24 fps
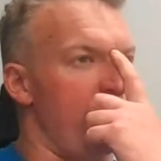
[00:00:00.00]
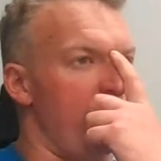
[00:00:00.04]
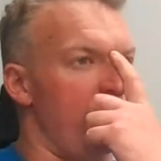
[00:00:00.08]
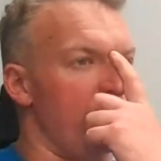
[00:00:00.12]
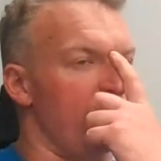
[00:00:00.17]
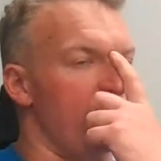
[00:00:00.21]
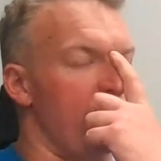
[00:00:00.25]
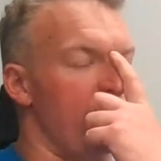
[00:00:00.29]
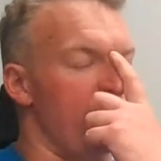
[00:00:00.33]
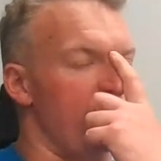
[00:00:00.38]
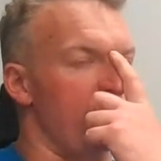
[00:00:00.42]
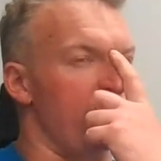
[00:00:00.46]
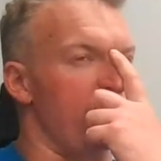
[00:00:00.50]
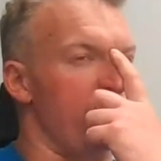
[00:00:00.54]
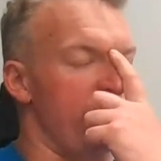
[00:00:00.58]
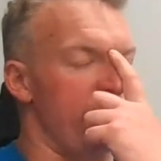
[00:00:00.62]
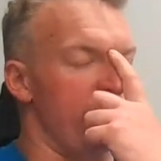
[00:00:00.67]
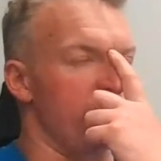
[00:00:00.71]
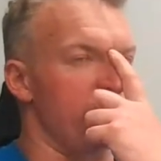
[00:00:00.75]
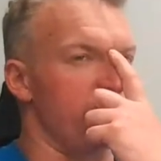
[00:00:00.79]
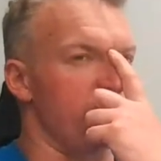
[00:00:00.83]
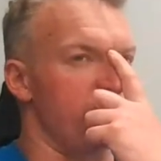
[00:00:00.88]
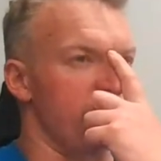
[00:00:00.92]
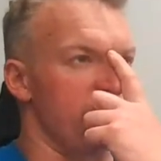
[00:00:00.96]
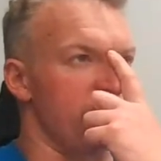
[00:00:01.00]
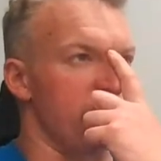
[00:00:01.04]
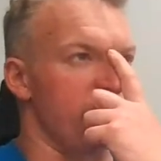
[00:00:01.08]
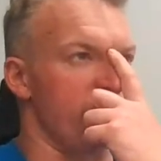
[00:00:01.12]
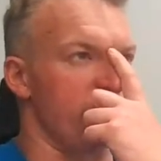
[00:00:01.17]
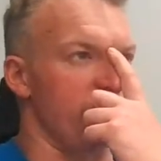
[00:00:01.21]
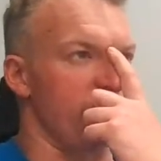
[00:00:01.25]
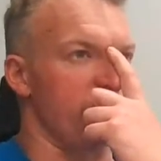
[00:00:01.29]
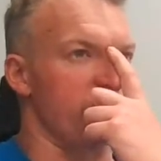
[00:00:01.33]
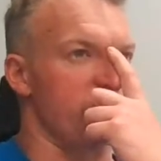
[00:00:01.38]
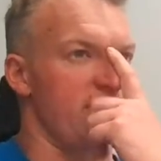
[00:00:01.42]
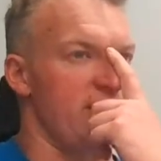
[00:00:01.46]
I remember Peter
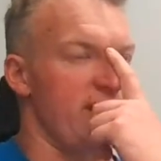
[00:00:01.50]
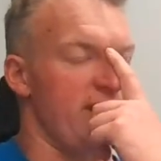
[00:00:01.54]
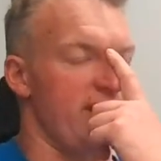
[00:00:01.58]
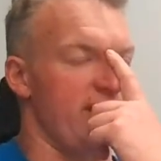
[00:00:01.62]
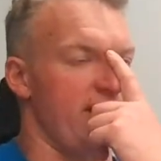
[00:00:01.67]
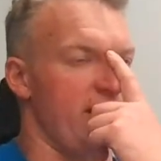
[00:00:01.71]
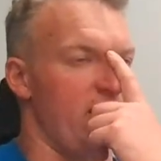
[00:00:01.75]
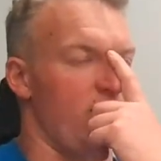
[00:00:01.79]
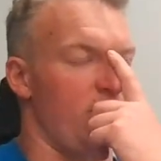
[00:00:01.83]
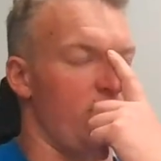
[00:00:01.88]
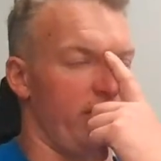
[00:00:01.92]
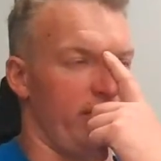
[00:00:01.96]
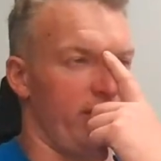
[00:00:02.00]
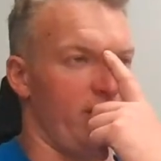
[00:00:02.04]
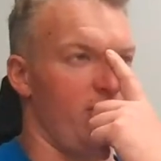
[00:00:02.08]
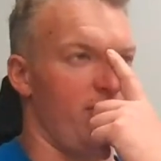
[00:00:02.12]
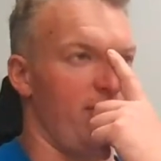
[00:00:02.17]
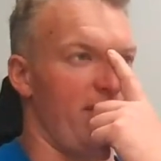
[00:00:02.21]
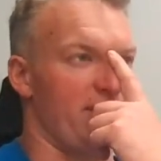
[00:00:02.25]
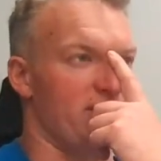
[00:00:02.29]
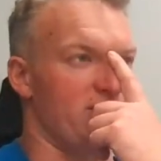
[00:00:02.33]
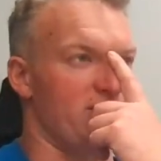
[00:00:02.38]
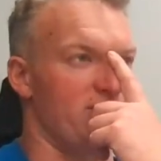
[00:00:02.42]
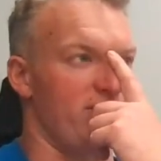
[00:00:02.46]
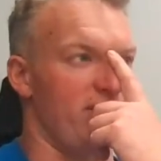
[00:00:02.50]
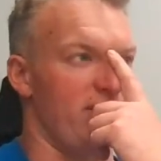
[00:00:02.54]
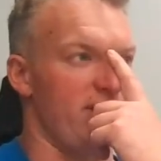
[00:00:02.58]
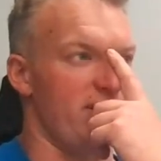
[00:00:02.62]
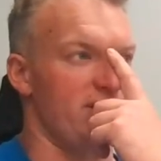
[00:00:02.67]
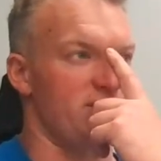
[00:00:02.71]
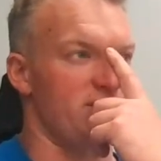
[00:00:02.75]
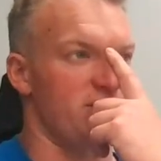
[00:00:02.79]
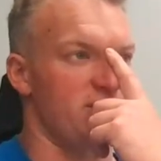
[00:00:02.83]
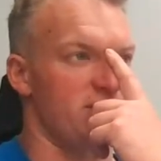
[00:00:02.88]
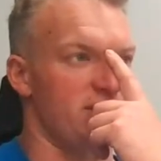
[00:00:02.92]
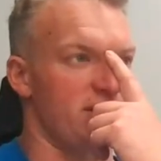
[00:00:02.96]
specifically saying, I want to go back to
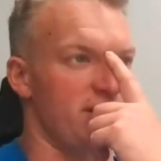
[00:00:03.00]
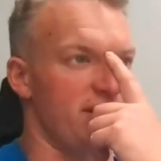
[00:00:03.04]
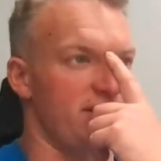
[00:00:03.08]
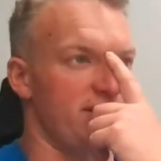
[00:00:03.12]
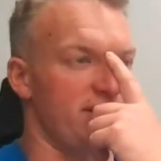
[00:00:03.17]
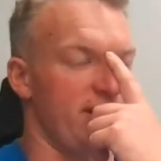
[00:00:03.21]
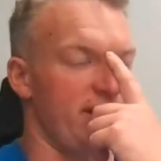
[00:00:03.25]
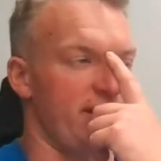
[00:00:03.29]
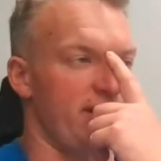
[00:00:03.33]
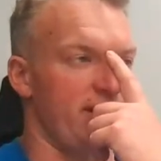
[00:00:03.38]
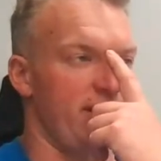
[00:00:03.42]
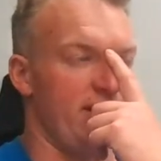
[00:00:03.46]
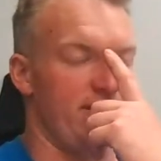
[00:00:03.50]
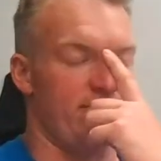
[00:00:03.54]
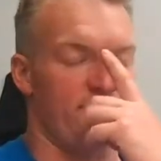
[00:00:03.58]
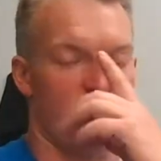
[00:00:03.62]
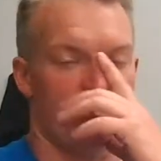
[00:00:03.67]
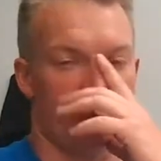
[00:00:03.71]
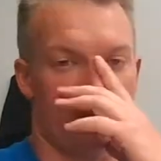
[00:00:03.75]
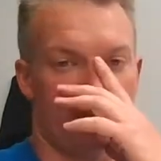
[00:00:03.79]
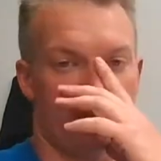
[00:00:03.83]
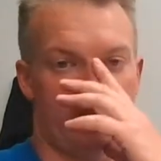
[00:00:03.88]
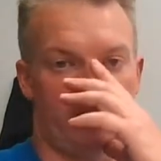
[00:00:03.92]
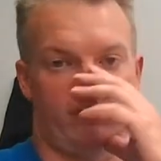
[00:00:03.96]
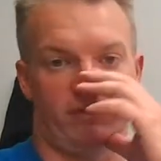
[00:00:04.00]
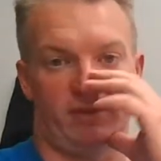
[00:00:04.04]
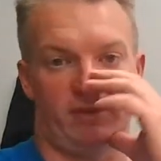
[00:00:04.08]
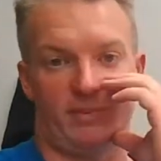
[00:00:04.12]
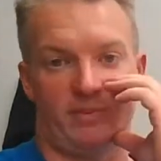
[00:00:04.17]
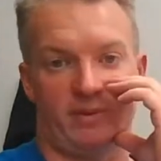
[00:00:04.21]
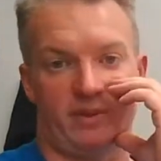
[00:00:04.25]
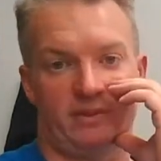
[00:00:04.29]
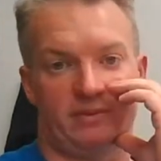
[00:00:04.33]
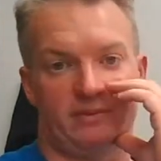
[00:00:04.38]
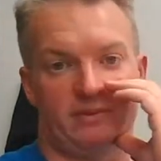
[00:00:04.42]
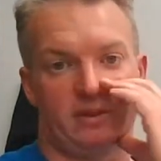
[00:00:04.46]
Vegas just to get that caber, just to flip
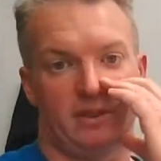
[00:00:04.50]
it.